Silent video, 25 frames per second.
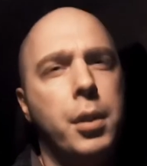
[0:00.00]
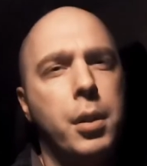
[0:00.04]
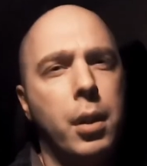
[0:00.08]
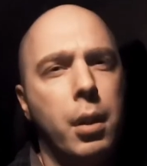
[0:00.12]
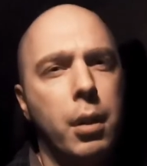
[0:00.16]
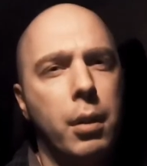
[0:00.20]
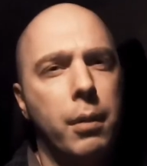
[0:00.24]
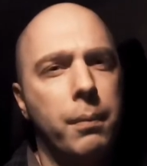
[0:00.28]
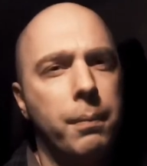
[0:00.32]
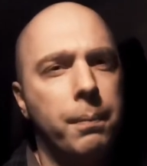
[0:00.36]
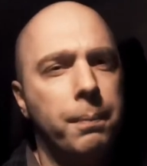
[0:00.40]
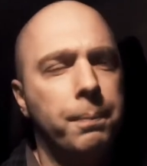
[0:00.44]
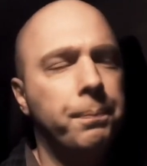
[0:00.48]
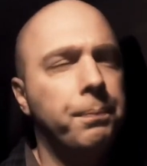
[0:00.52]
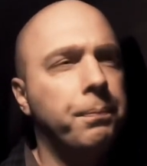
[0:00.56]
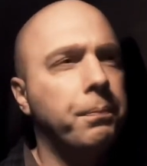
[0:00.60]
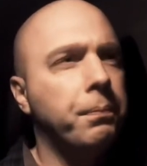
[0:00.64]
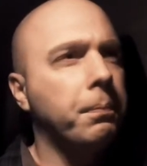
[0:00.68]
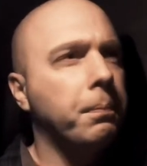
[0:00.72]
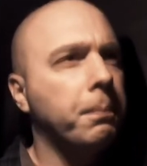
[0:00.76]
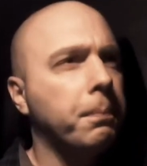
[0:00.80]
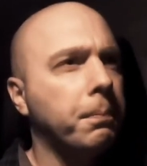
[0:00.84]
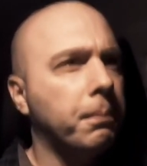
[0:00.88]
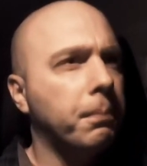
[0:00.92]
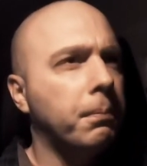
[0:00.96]
to share.
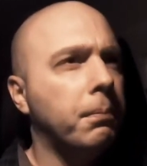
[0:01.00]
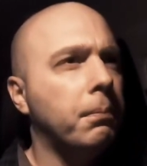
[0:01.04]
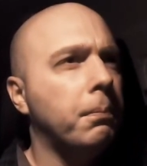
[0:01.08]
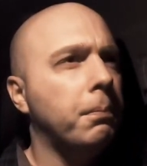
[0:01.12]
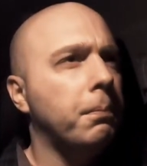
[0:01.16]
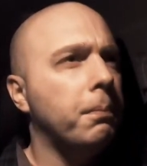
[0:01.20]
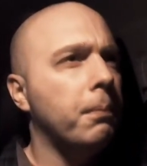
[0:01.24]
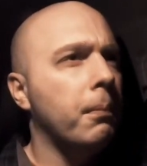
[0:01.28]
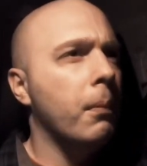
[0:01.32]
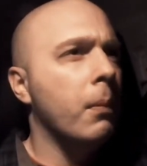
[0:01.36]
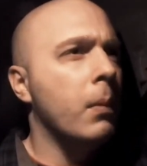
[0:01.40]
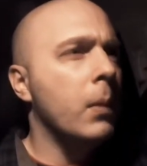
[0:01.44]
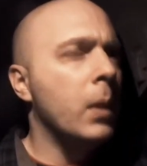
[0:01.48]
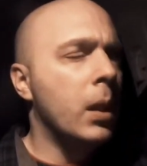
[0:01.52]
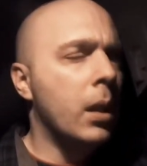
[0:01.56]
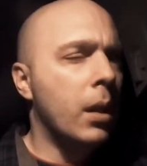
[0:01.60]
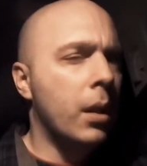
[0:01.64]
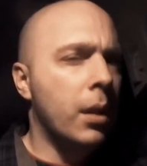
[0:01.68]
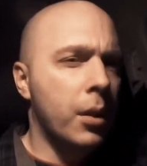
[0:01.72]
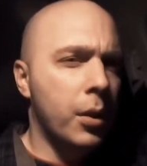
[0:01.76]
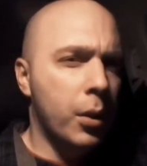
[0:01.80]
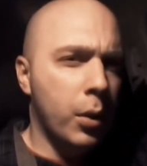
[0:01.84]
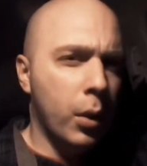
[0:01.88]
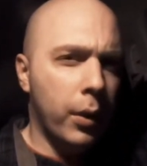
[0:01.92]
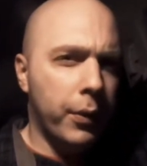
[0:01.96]

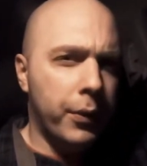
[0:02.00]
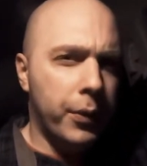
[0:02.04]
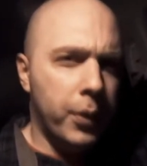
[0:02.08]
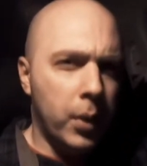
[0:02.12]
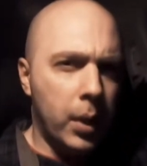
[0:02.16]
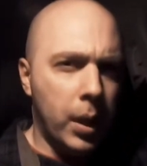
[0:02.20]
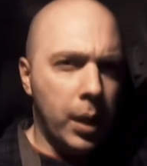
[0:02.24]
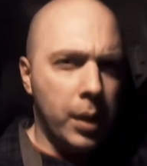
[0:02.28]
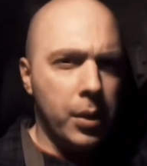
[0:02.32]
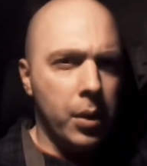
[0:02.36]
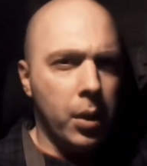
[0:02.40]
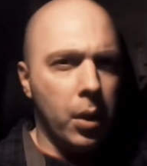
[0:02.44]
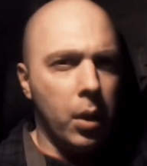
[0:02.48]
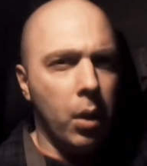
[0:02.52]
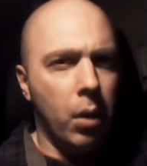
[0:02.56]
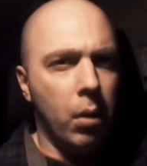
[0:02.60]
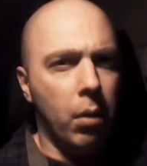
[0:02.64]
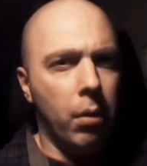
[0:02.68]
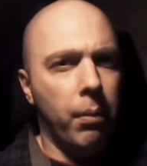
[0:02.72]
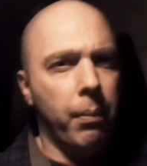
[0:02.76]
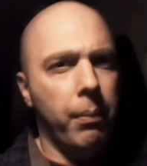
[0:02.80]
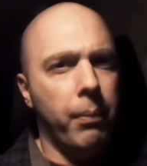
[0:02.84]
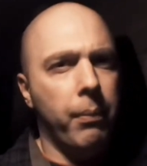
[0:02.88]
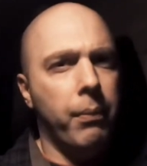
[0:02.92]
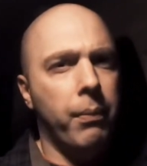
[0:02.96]
So, a few days
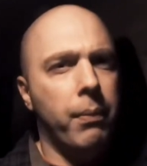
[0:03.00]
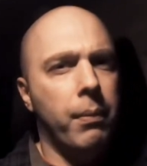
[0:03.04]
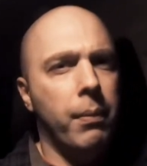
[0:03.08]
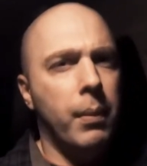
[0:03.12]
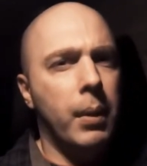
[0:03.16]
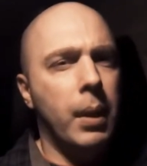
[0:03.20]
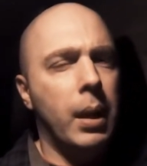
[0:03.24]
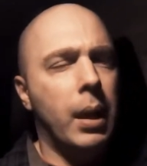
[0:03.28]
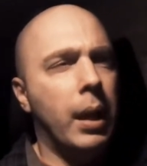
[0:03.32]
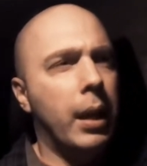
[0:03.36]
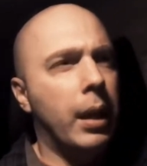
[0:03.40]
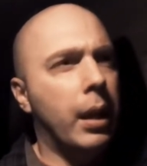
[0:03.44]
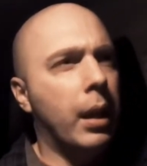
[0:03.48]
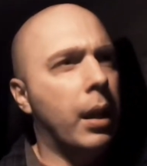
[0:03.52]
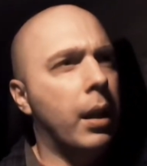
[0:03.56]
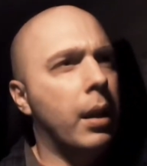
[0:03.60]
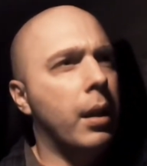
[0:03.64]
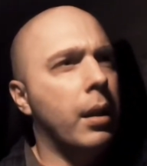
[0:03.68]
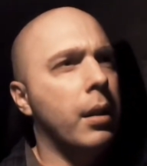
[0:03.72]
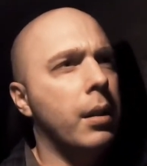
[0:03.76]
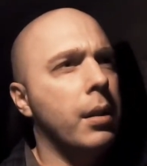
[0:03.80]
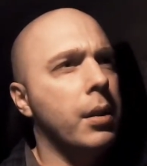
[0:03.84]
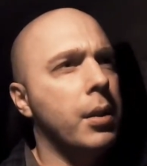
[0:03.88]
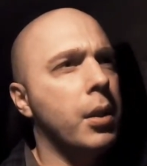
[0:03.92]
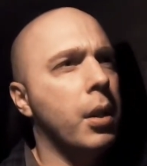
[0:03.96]
ago, I got
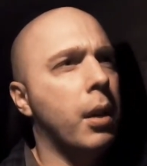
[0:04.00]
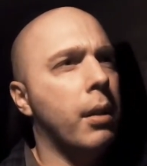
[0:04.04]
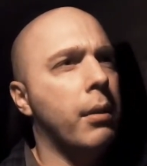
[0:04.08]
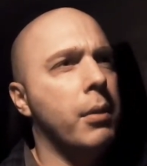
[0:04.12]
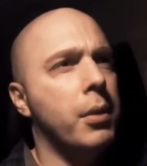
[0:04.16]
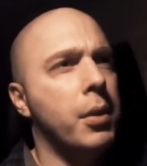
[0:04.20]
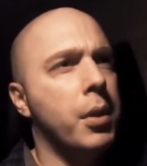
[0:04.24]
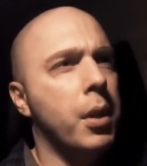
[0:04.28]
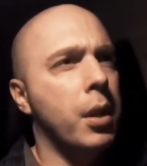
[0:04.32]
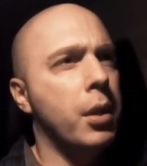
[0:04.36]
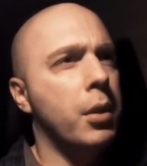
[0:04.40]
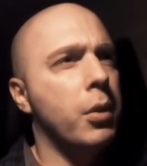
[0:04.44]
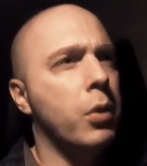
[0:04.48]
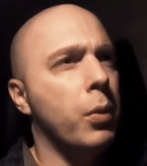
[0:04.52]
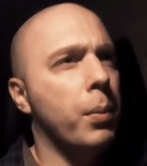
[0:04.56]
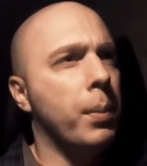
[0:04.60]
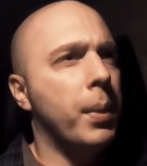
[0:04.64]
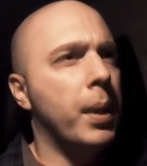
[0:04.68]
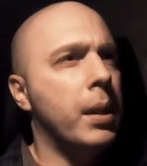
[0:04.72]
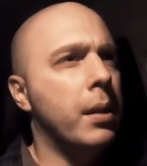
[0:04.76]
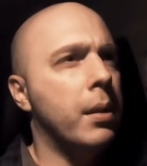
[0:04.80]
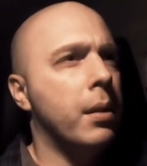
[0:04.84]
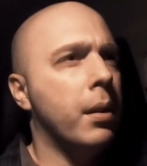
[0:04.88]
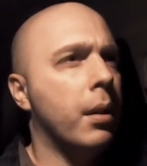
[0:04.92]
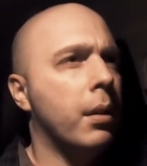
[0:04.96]
into this conversation with
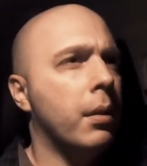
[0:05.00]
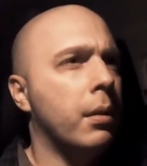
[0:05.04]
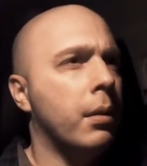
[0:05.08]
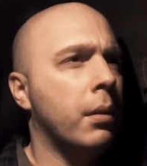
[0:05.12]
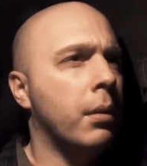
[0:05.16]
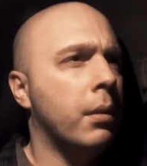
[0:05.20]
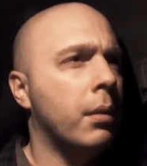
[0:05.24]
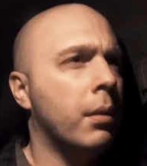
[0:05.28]
my son,